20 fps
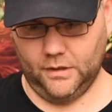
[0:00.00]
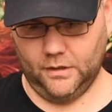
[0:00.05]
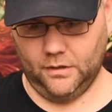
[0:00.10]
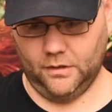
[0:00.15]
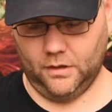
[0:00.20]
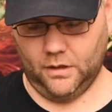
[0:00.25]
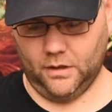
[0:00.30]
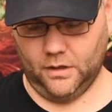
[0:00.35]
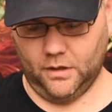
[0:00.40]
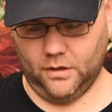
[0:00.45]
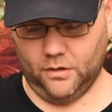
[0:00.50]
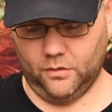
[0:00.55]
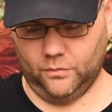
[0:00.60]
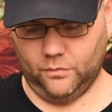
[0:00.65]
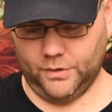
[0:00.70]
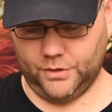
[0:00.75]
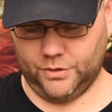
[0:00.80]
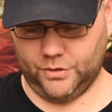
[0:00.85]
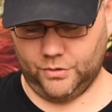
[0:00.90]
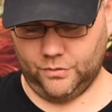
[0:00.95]

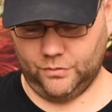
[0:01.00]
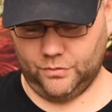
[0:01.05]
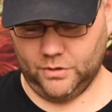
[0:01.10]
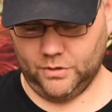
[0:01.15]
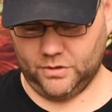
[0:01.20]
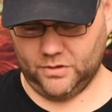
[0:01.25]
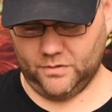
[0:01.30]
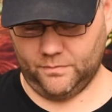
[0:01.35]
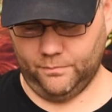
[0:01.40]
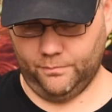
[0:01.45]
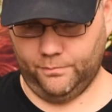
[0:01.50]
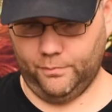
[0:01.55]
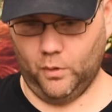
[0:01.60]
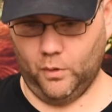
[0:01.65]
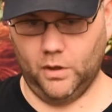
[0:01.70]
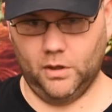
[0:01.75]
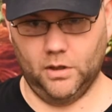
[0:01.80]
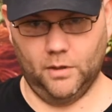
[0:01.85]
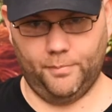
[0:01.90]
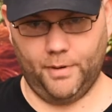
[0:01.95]
which you just
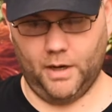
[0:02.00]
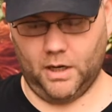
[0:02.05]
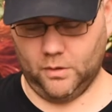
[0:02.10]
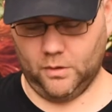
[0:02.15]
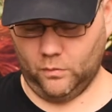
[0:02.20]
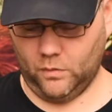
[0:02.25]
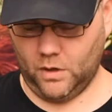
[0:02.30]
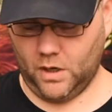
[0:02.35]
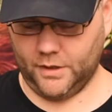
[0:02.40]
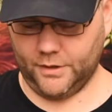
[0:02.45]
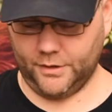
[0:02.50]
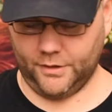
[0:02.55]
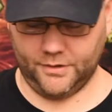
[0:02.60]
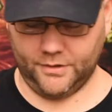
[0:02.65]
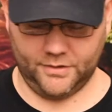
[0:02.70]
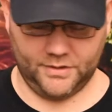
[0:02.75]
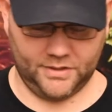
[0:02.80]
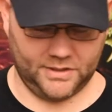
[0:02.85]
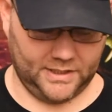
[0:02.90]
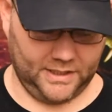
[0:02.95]
boil a pot of water,
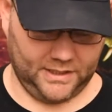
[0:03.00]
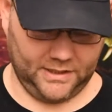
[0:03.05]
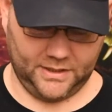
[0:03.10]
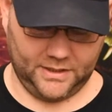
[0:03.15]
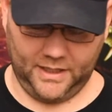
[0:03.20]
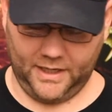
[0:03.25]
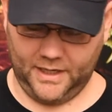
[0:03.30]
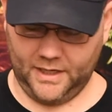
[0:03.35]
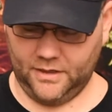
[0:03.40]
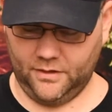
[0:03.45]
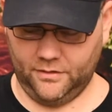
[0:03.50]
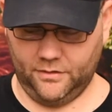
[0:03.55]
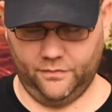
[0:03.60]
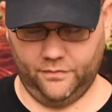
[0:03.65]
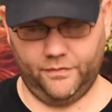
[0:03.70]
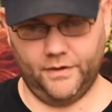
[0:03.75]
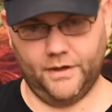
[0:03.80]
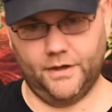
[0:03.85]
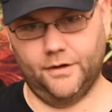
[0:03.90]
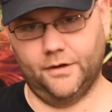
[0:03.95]
stick the head of the
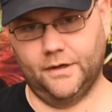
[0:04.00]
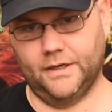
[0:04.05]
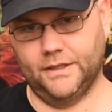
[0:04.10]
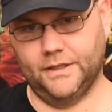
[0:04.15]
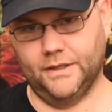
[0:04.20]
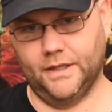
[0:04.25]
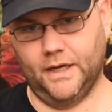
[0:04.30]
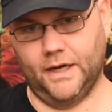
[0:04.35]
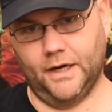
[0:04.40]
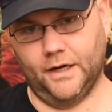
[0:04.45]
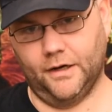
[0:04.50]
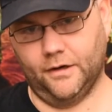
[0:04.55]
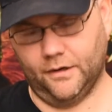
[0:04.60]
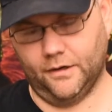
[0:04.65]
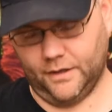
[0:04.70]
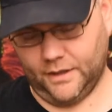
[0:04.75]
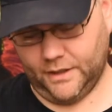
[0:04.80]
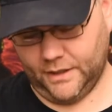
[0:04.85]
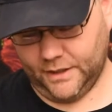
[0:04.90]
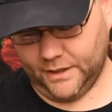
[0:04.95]
figure in
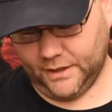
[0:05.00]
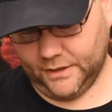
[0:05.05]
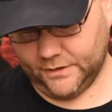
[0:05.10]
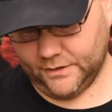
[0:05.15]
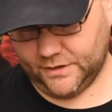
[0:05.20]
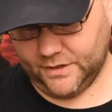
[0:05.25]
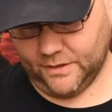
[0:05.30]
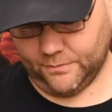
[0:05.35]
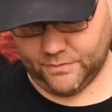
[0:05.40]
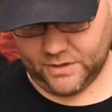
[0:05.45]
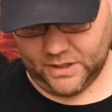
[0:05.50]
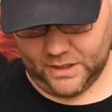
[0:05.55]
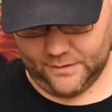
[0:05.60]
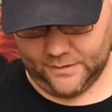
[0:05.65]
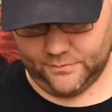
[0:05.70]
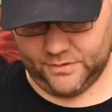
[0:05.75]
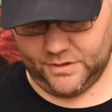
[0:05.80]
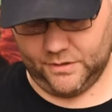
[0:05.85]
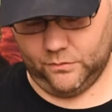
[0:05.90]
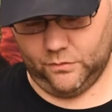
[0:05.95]
there, and
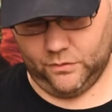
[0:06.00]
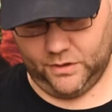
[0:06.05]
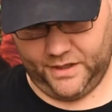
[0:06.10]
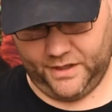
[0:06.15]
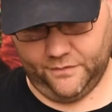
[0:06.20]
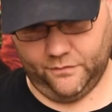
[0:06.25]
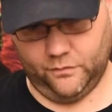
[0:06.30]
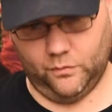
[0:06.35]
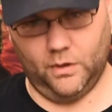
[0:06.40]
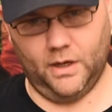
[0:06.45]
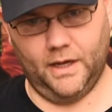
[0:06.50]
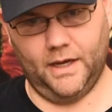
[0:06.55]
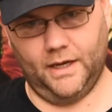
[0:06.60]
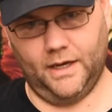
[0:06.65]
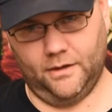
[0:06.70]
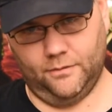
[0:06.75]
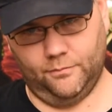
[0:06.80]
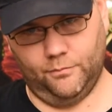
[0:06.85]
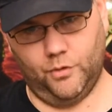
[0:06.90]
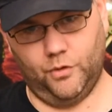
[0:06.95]
sometimes it will give way
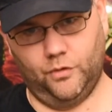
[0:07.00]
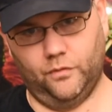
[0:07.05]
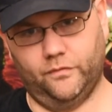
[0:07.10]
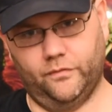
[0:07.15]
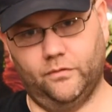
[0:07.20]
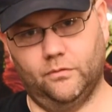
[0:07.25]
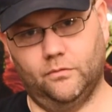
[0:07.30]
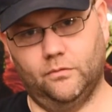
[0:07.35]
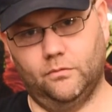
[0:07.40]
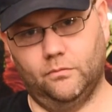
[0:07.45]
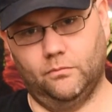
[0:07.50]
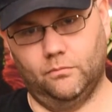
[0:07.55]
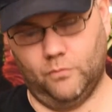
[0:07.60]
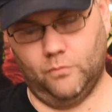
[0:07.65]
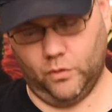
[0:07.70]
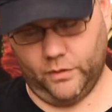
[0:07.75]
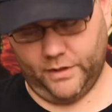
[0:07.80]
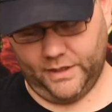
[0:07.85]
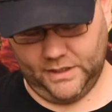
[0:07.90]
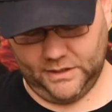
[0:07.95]
and move
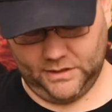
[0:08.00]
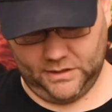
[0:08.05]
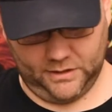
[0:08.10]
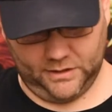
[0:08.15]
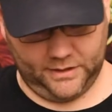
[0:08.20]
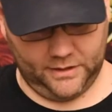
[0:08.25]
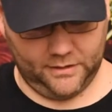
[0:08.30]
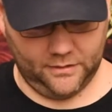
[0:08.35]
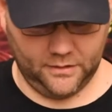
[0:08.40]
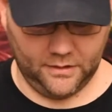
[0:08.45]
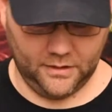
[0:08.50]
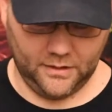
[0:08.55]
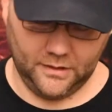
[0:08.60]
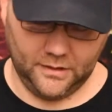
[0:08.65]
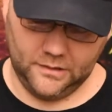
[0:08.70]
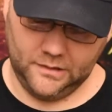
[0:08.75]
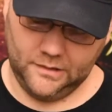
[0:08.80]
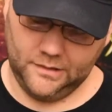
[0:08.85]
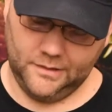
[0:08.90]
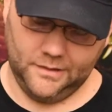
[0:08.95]
more easily.
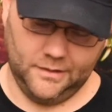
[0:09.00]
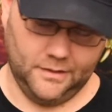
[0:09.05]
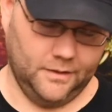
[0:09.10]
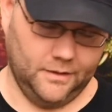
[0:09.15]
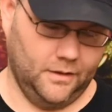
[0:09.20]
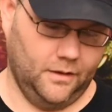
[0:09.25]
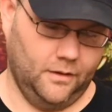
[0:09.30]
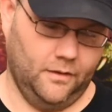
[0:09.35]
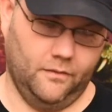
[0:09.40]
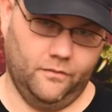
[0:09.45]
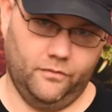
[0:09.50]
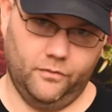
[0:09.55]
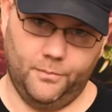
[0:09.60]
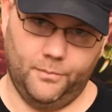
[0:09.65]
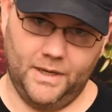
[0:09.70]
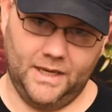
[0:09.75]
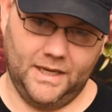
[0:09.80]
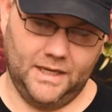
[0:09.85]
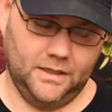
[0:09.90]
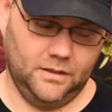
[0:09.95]
For
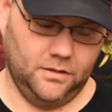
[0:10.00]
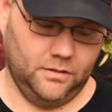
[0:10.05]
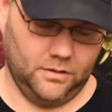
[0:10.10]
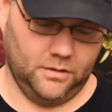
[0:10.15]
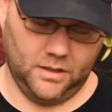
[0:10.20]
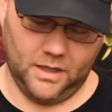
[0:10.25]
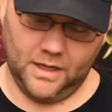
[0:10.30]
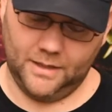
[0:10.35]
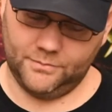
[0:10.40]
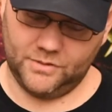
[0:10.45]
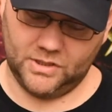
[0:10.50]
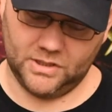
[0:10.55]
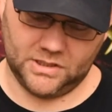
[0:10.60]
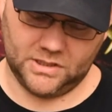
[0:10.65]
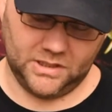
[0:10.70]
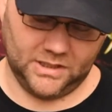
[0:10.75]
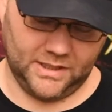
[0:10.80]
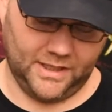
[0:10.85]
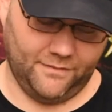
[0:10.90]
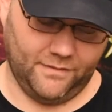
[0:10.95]
me, I'm just
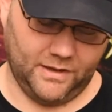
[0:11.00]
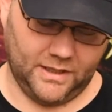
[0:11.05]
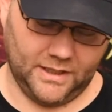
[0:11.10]
leaving